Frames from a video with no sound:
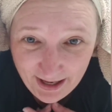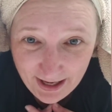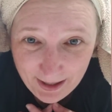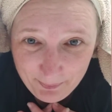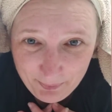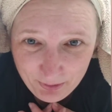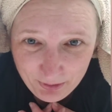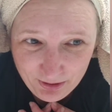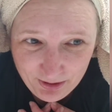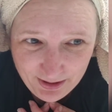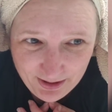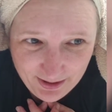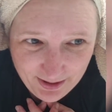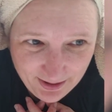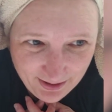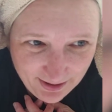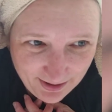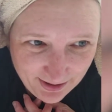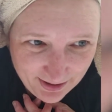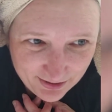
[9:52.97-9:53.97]
apple
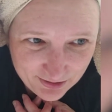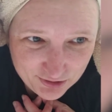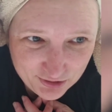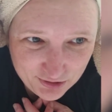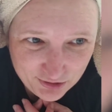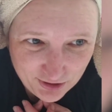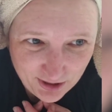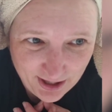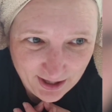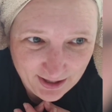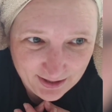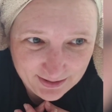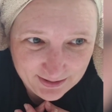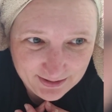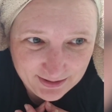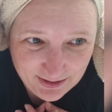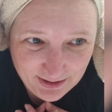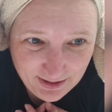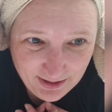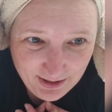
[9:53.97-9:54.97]

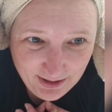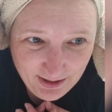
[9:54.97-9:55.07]
extract.